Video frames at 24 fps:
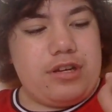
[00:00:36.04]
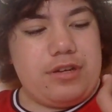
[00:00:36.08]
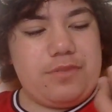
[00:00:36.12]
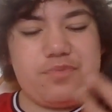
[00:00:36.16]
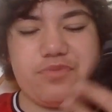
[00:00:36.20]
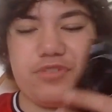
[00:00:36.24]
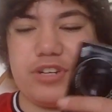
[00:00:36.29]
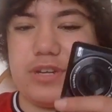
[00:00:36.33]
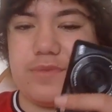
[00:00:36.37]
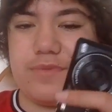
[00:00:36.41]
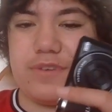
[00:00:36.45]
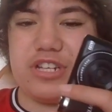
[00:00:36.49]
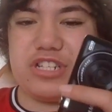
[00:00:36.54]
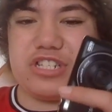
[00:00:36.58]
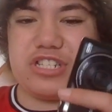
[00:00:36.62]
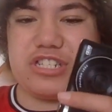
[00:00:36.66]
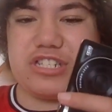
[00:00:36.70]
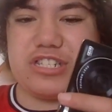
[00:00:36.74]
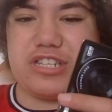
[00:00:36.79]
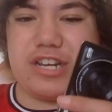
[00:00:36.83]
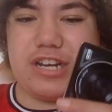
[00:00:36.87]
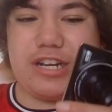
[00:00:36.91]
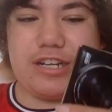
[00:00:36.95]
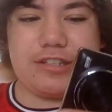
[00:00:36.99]
pretty much
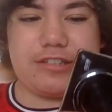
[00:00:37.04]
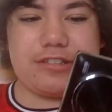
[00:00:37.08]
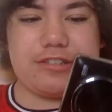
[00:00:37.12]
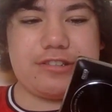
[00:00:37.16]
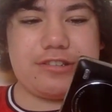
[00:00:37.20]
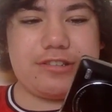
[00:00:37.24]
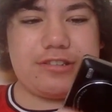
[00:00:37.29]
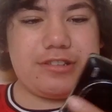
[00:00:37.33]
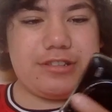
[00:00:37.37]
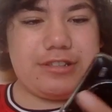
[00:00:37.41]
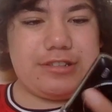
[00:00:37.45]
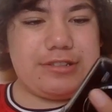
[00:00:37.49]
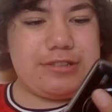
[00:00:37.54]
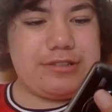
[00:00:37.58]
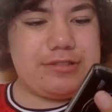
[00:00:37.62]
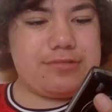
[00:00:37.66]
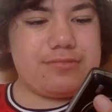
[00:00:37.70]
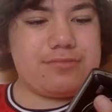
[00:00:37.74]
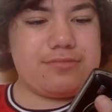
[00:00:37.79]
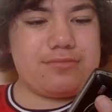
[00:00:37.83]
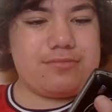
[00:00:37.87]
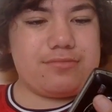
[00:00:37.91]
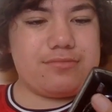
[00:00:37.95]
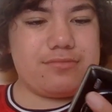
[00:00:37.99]
sucks because
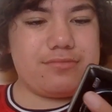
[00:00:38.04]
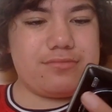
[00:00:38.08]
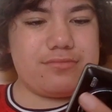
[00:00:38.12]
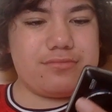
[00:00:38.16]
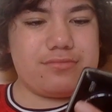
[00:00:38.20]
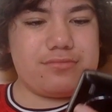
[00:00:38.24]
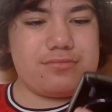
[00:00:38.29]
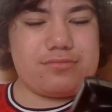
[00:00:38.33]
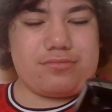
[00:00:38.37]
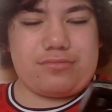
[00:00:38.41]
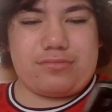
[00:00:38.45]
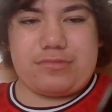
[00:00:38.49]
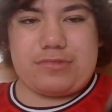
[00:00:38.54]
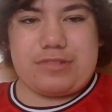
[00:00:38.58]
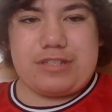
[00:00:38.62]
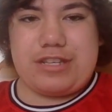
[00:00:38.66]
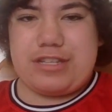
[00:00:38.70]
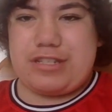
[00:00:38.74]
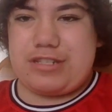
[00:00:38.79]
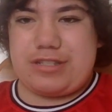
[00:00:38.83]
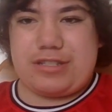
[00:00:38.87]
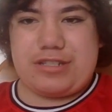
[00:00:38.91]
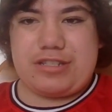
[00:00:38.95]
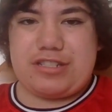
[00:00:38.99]

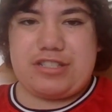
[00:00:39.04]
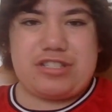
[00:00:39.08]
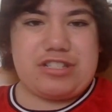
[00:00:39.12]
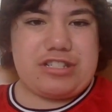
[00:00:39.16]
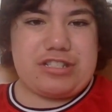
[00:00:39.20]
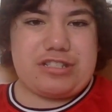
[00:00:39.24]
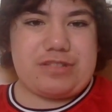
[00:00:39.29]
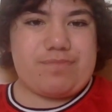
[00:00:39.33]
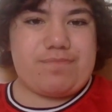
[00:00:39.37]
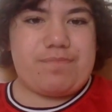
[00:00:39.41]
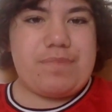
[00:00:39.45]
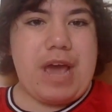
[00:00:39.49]
it's just